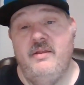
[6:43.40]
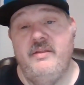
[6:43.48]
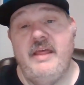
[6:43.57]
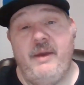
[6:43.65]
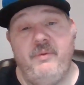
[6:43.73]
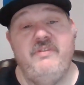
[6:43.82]

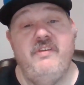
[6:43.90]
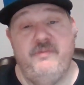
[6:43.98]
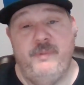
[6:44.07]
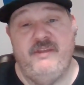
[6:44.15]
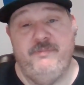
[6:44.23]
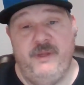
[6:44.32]
That was his
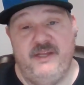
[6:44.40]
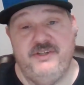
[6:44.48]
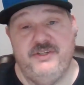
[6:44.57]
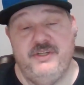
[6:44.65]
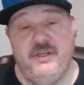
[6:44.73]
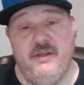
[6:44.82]
best
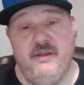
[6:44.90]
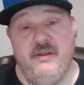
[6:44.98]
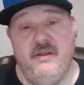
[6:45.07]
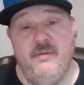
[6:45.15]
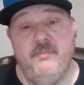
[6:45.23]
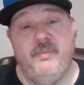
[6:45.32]
pitch.
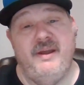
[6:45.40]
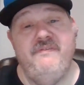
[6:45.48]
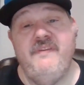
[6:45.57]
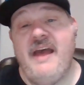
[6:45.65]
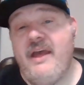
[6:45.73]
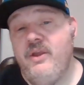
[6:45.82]
By
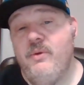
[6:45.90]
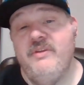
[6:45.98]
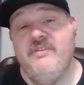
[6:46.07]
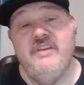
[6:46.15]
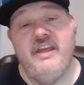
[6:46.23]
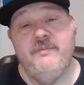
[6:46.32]
value,
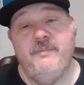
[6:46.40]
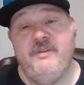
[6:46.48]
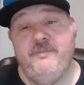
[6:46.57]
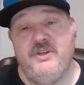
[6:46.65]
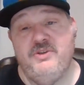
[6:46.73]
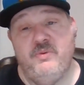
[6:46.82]
his next
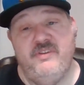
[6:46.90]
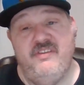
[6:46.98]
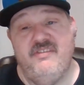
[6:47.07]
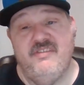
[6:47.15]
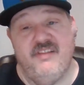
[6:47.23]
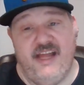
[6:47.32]
best pitch was
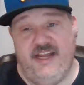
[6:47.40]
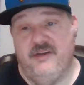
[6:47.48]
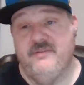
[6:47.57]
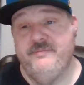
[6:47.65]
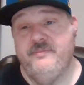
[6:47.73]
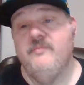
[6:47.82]
his slider.